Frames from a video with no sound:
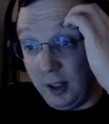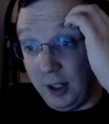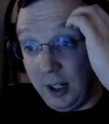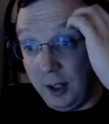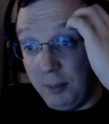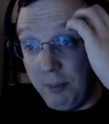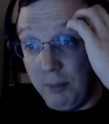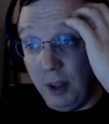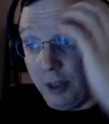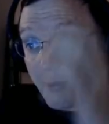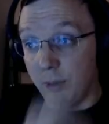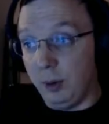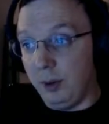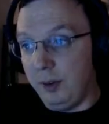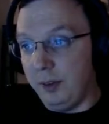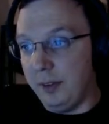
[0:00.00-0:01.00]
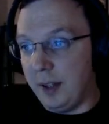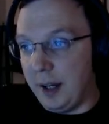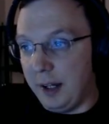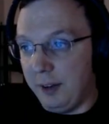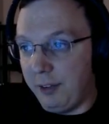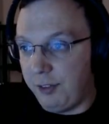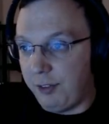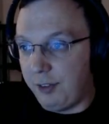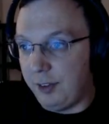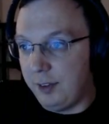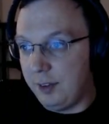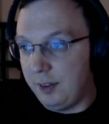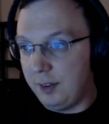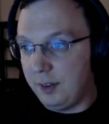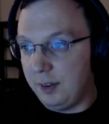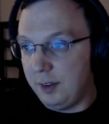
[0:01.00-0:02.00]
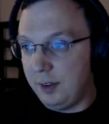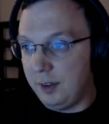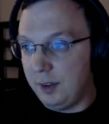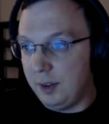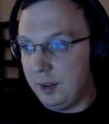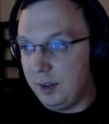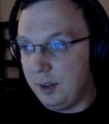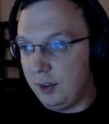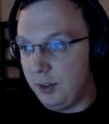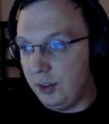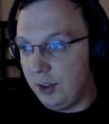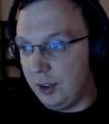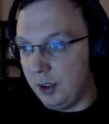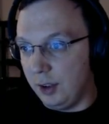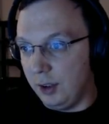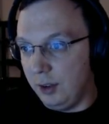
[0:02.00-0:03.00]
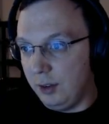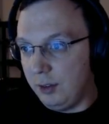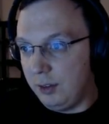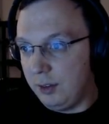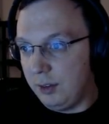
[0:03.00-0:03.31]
and Mithril Knife. So,